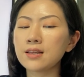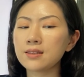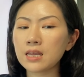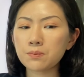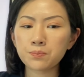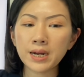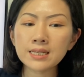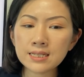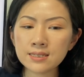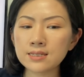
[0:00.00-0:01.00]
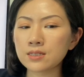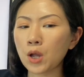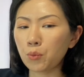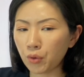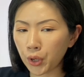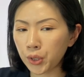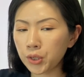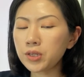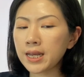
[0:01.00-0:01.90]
that practices the role